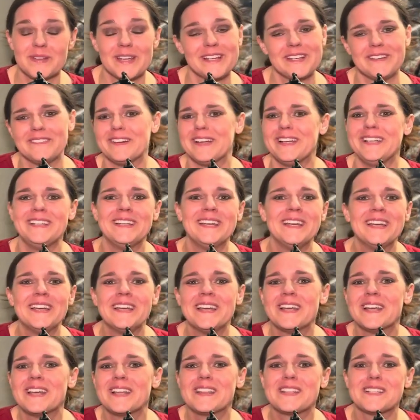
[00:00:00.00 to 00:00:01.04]
Anyway,
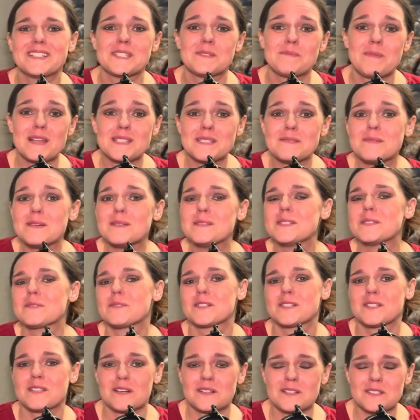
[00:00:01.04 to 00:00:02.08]
the specimens
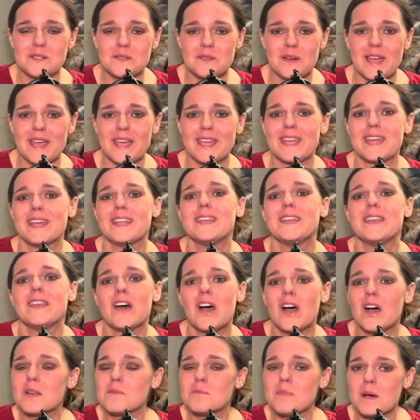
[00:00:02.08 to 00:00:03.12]
were tucked away in
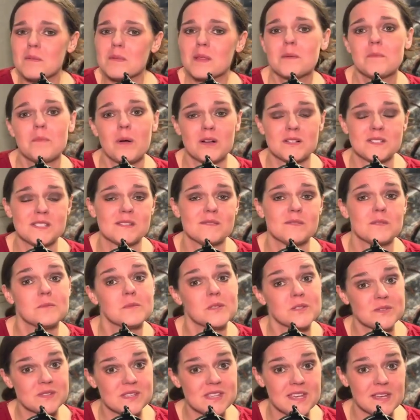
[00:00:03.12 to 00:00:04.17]
non-public parts of the
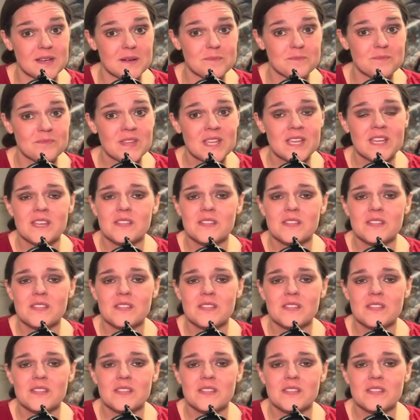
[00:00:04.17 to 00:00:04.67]
museum.